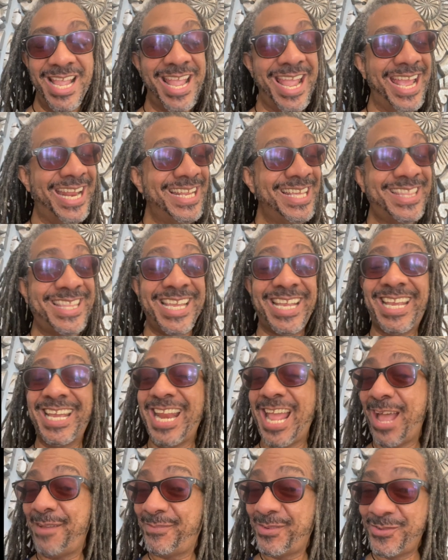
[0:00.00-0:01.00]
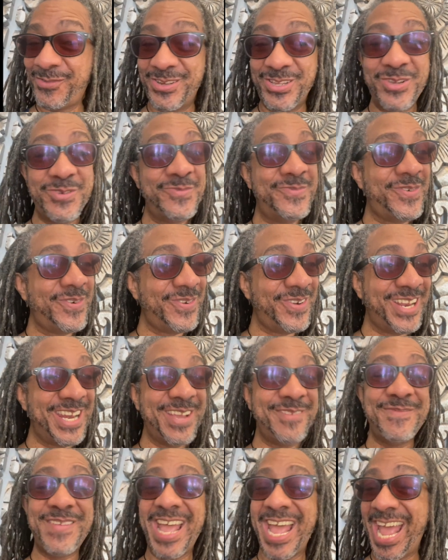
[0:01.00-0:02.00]
Anything can happen when you're born
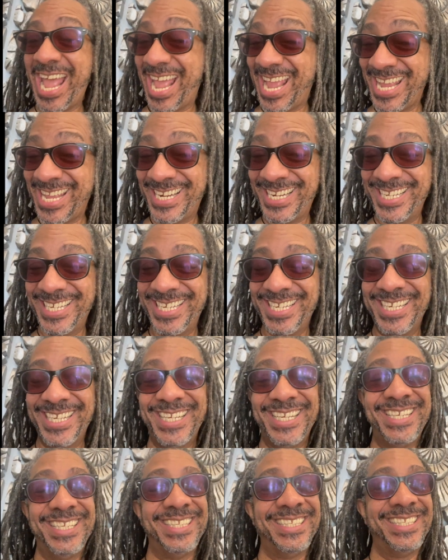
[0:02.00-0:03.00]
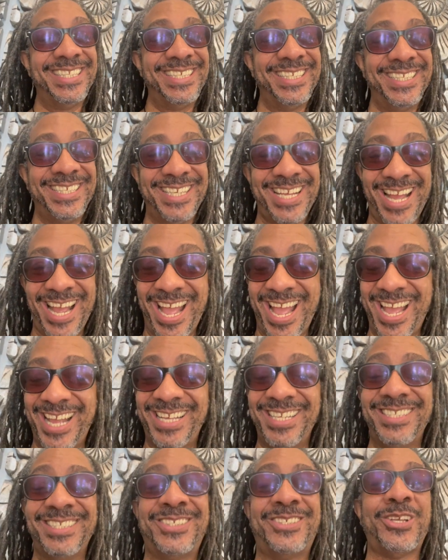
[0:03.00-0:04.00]
in Manhattan. All
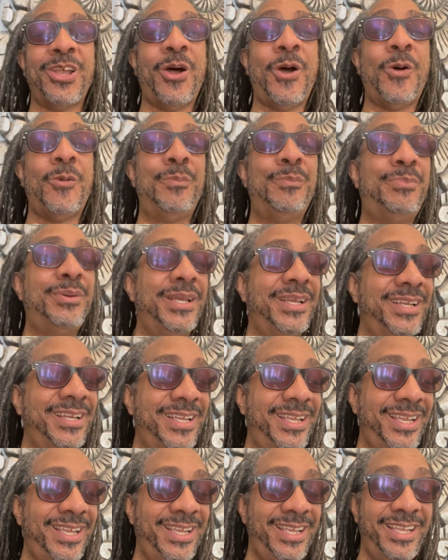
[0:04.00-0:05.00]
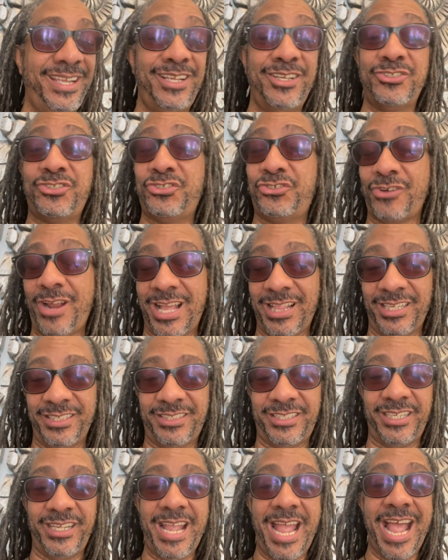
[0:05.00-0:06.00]
right, so Big E
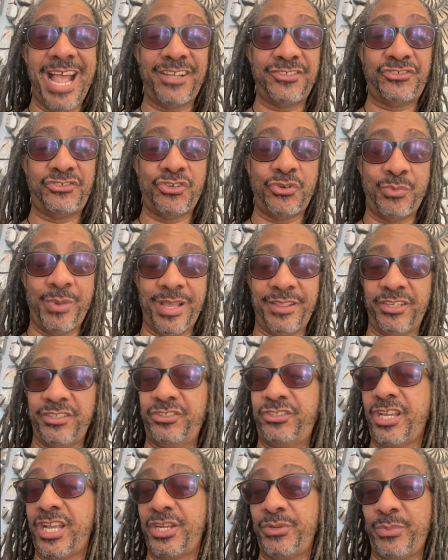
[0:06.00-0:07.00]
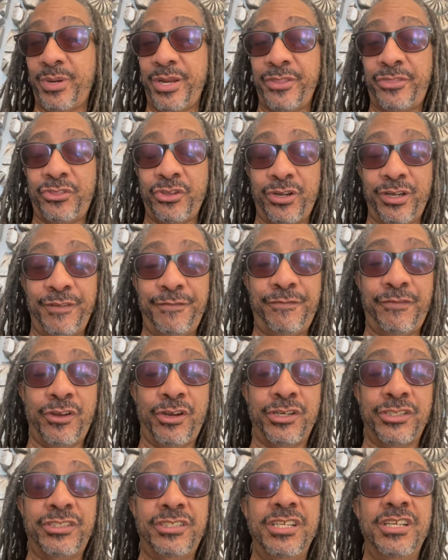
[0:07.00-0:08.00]
Astrology, Astro Weather, January
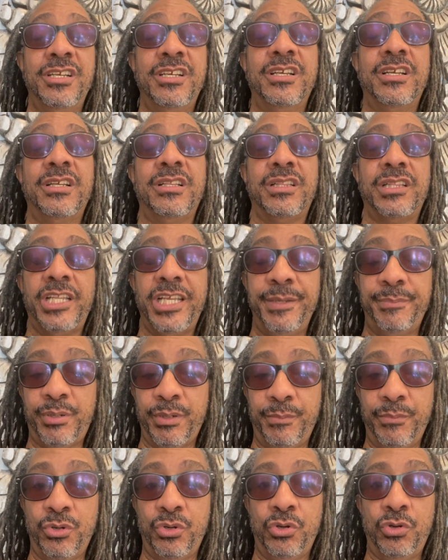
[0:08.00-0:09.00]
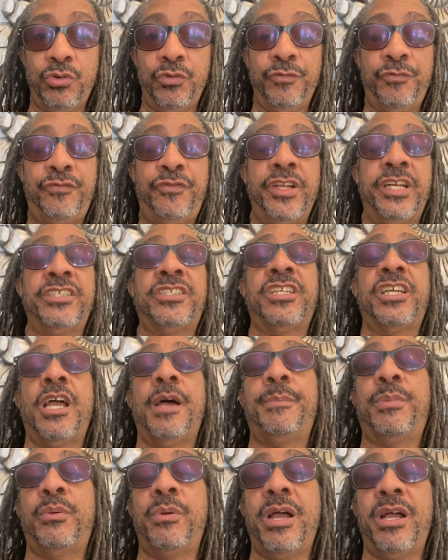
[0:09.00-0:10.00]
31st, Libra Moon, finishing
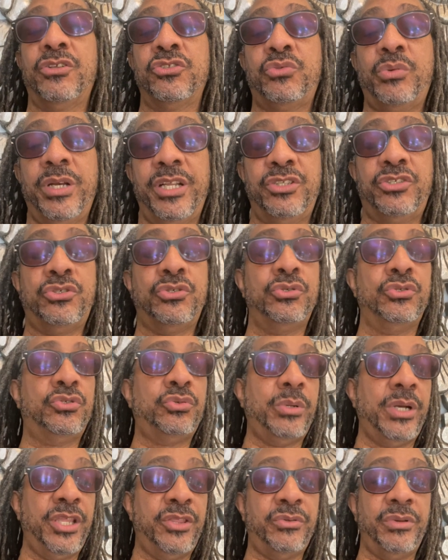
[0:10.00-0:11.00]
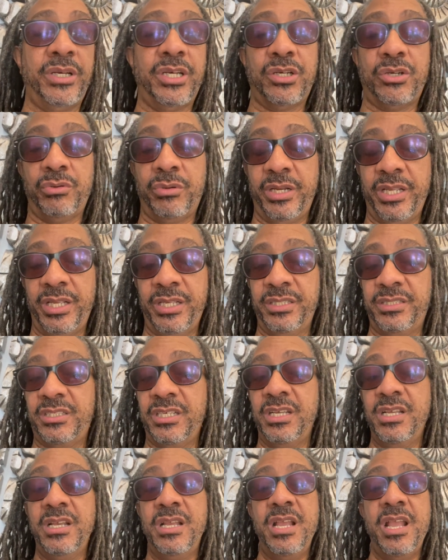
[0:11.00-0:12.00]
up around 22, 23 degrees,
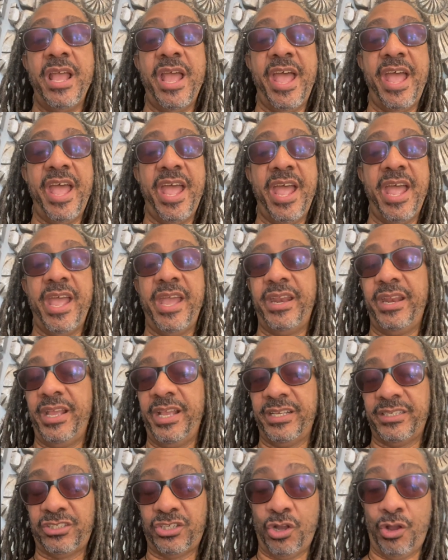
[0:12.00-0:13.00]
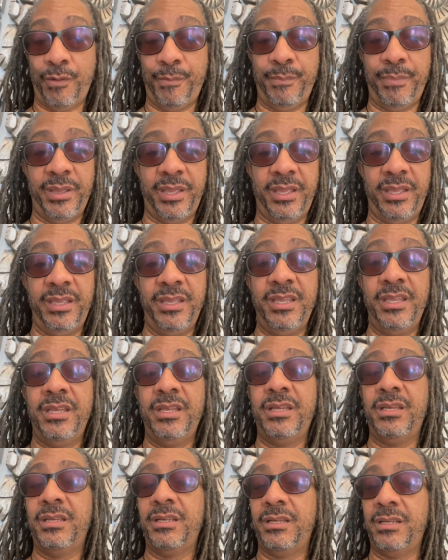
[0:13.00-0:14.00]
and it's going to be
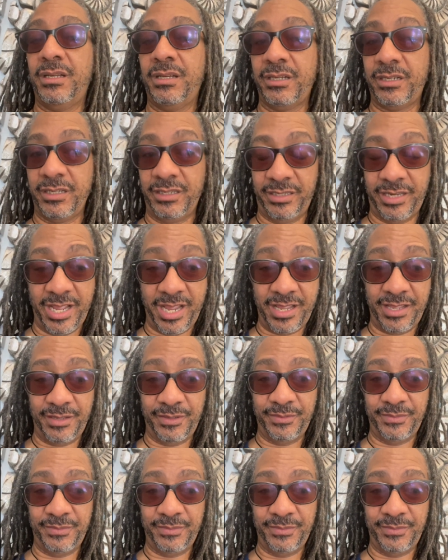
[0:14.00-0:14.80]
a good day.